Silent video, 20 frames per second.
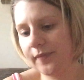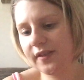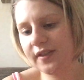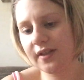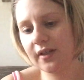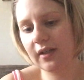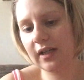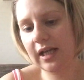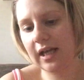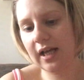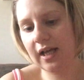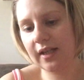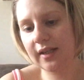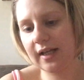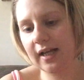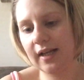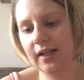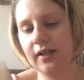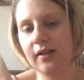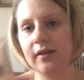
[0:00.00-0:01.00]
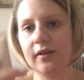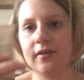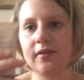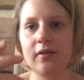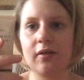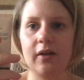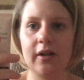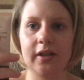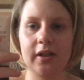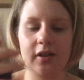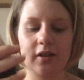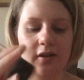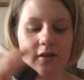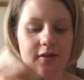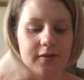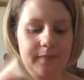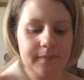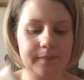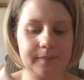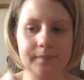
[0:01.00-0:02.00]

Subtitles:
So yeah, that looks quite good.